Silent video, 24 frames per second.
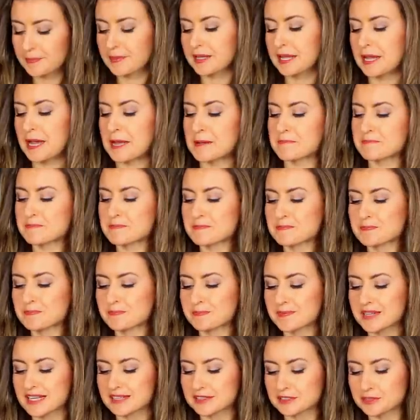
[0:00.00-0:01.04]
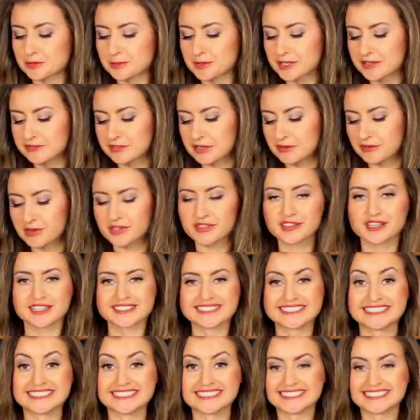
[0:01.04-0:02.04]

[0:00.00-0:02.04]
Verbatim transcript: Okay, a little bit of everything.